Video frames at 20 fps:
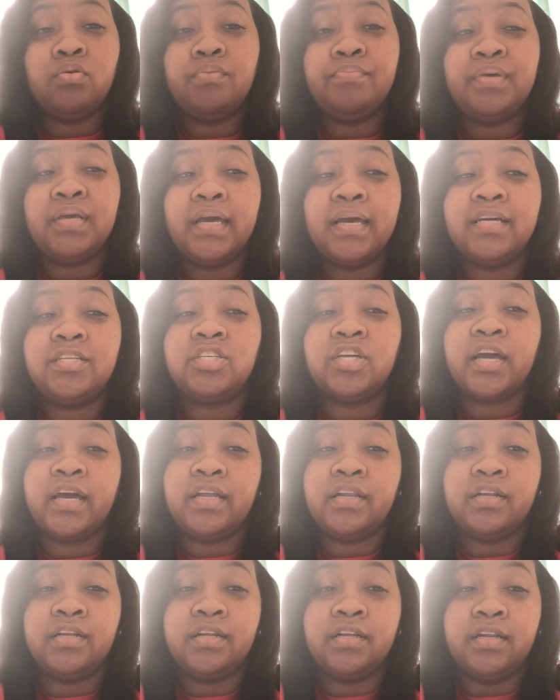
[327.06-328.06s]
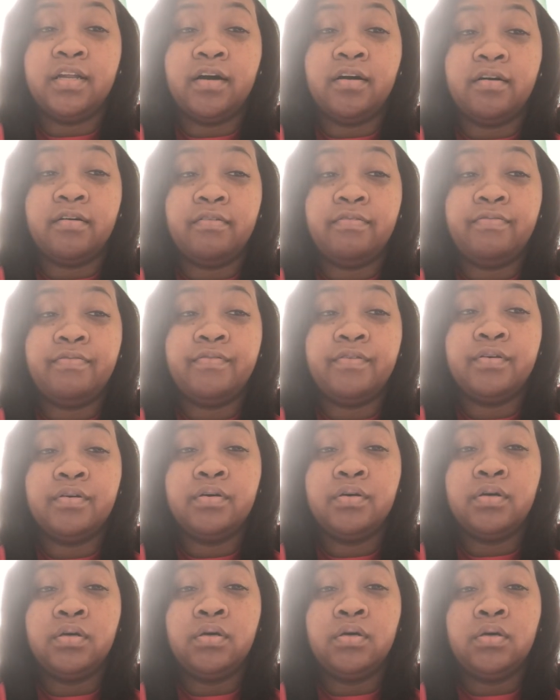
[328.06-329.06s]
be educated enough
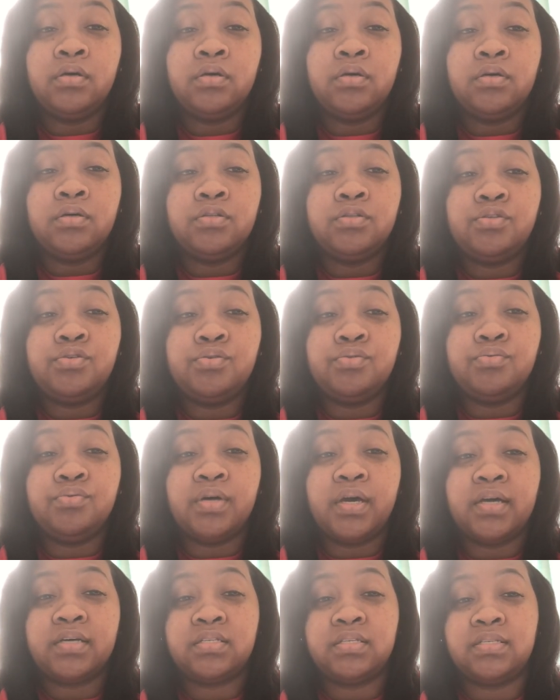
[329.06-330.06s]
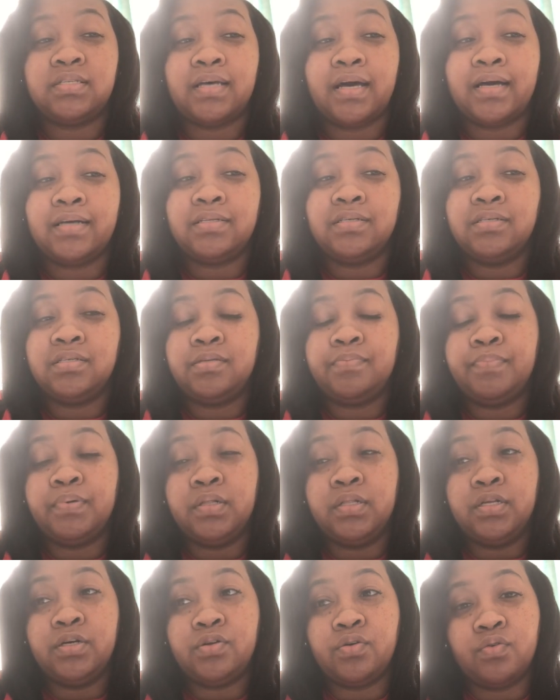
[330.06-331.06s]
to exercise his
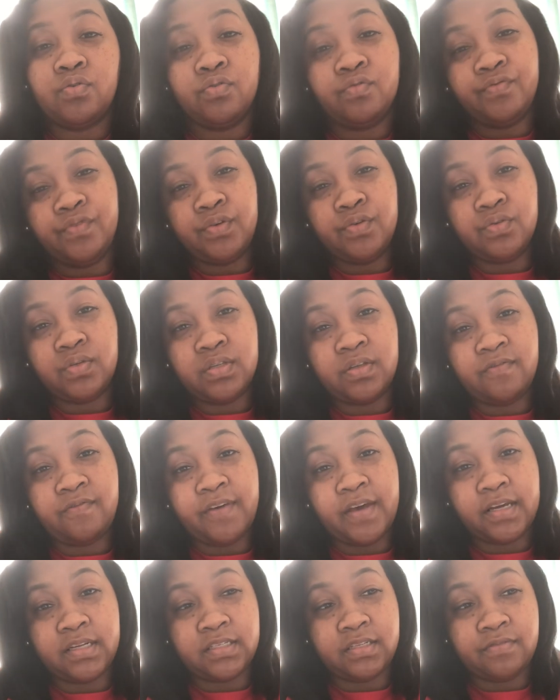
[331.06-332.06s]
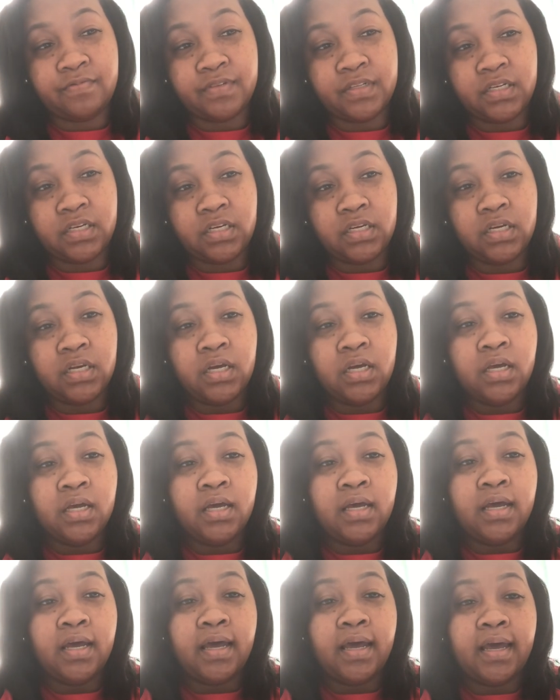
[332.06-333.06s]
political views effectively,
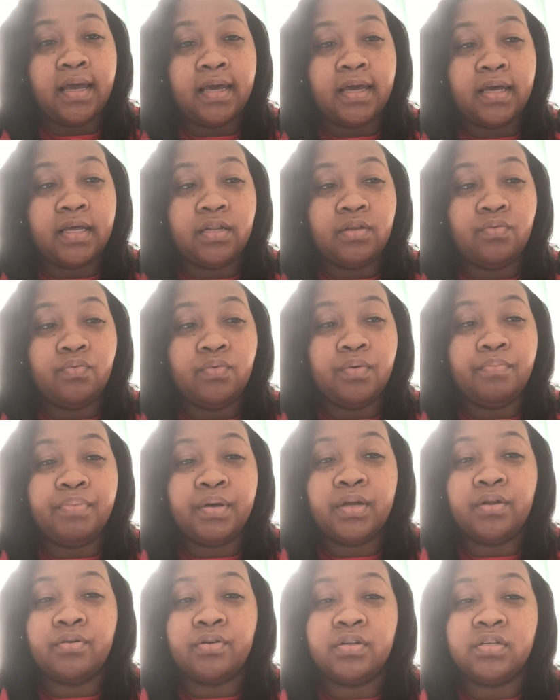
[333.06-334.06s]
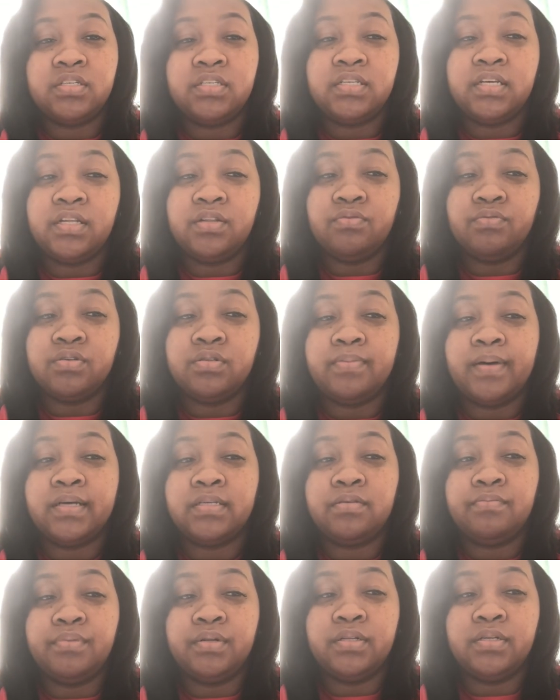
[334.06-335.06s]
and would better understand the
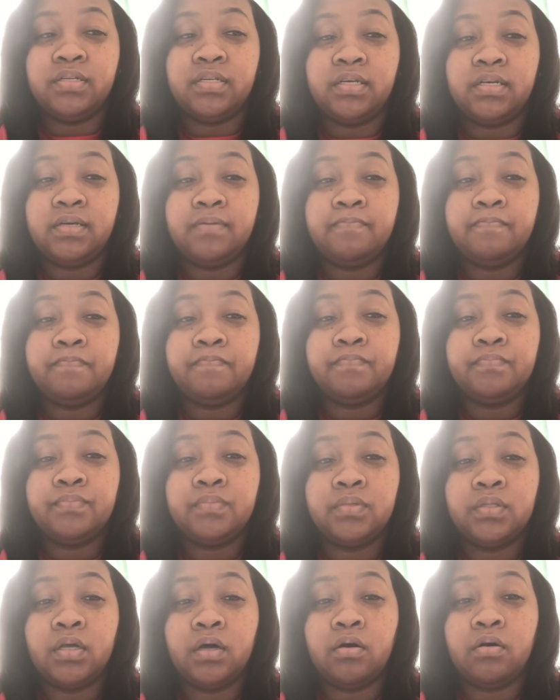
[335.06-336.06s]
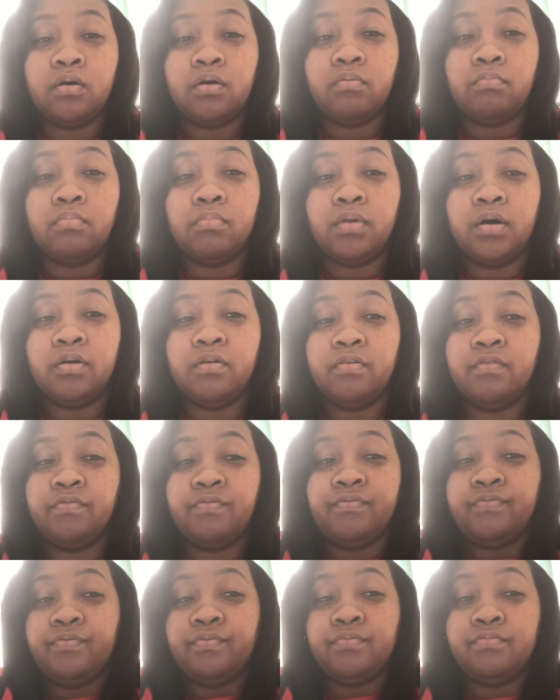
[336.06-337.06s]
responsibility
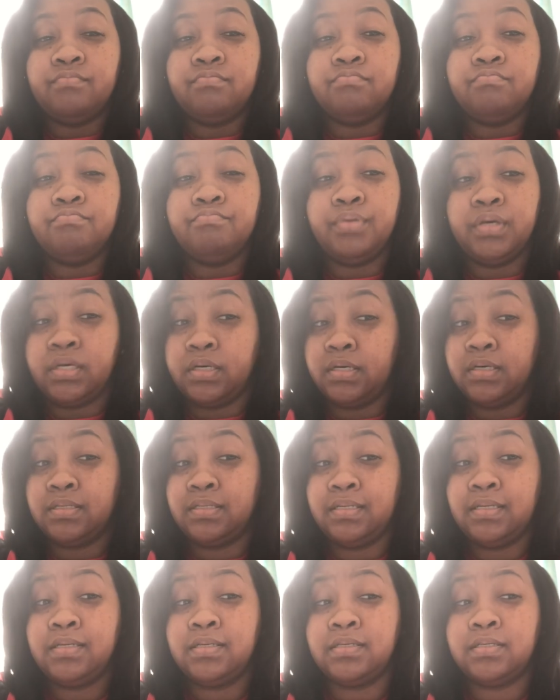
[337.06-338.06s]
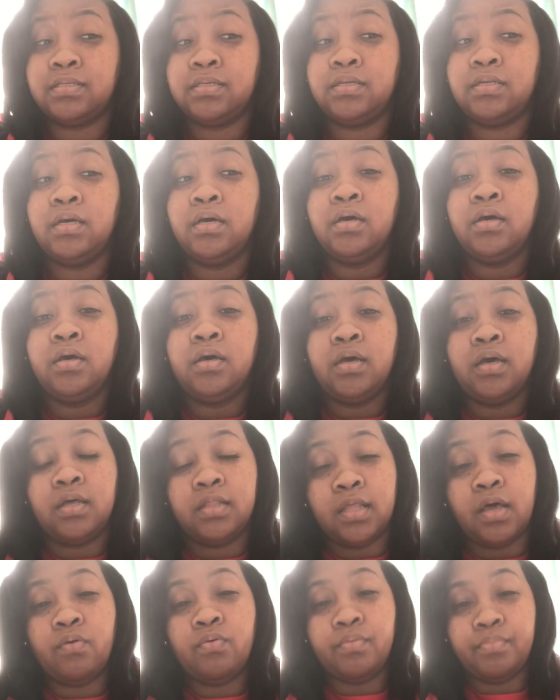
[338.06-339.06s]
of being a citizen,
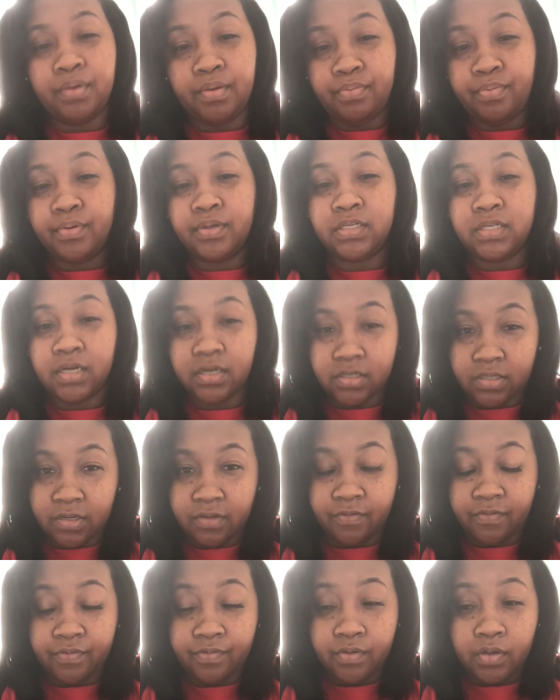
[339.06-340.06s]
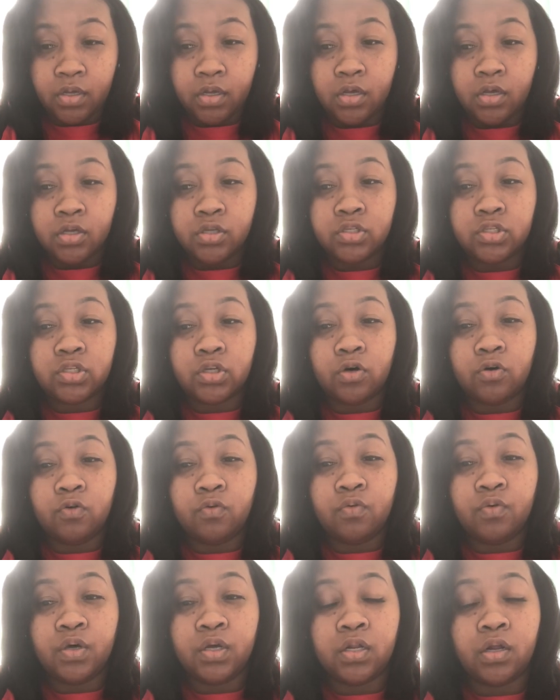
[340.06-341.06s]
and they would be productive.
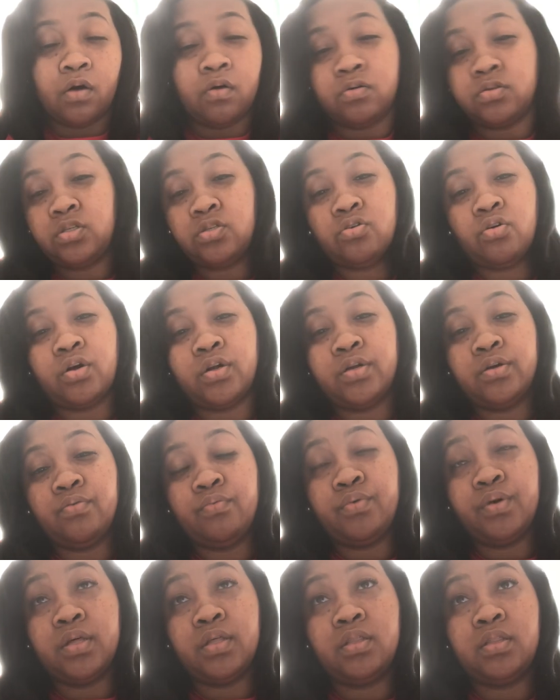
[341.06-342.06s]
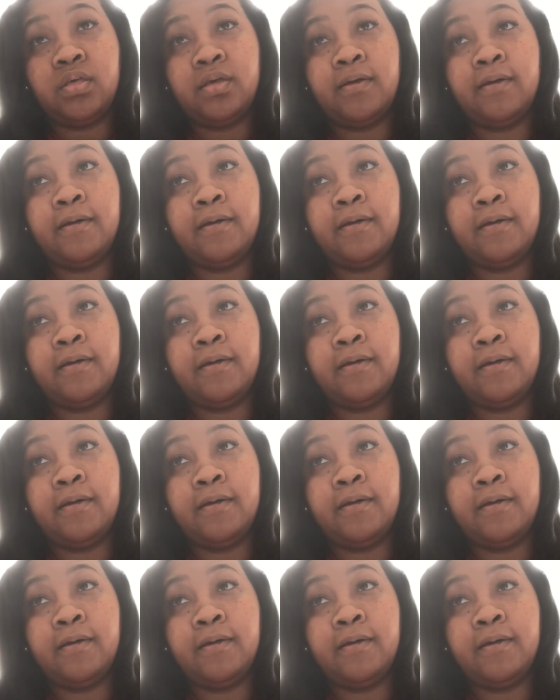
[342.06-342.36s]
So it all started with